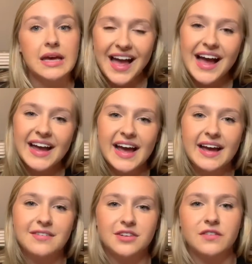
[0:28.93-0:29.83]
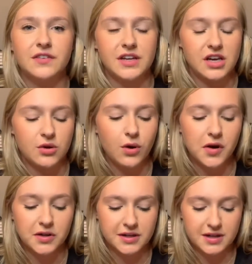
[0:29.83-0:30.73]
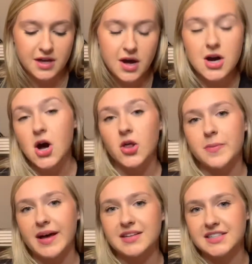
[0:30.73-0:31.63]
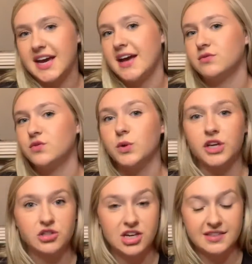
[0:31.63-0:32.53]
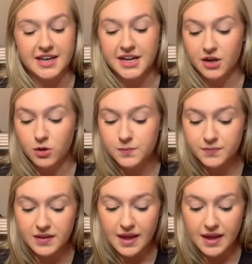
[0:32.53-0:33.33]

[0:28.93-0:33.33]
I have a video on all the palettes I have if you want to go check that out.